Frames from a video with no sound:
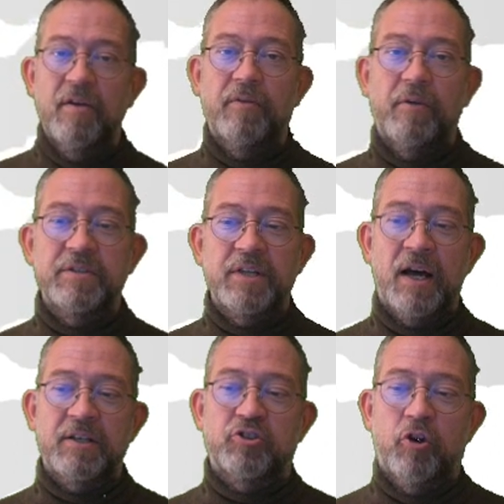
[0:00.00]
When we
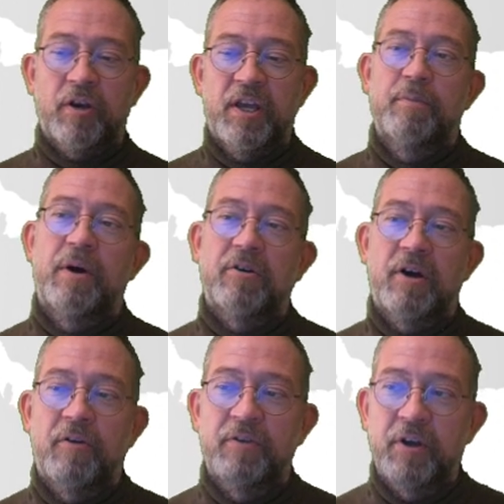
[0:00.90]
start talking about
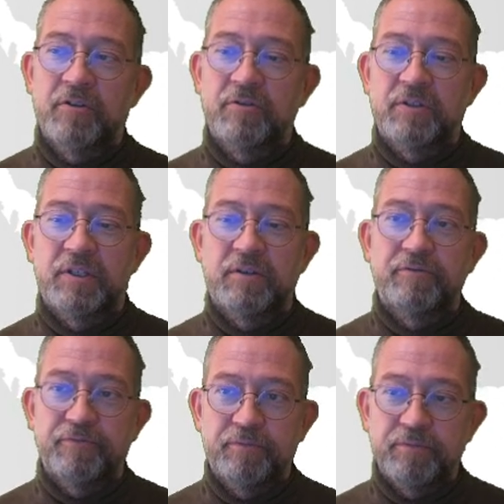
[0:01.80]
how we're going to
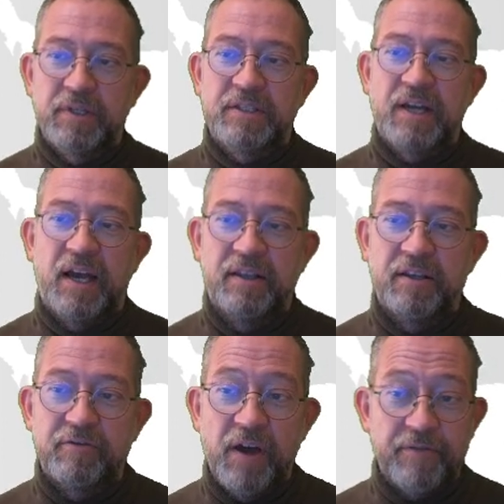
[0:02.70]
design the
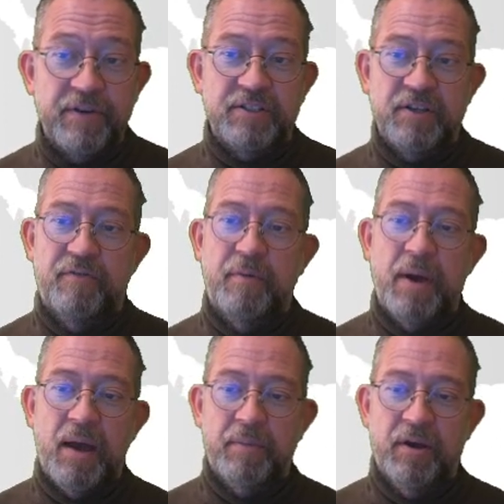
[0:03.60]
graphics of a
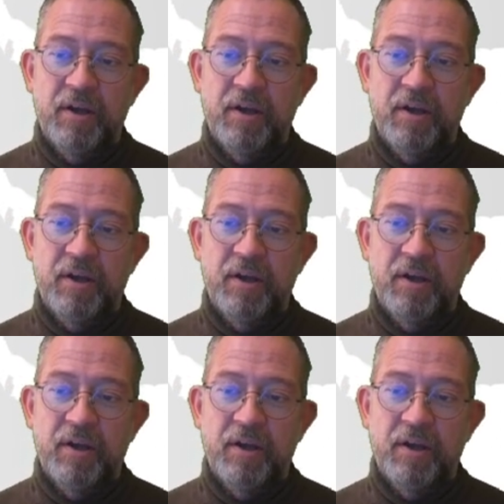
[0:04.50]
map,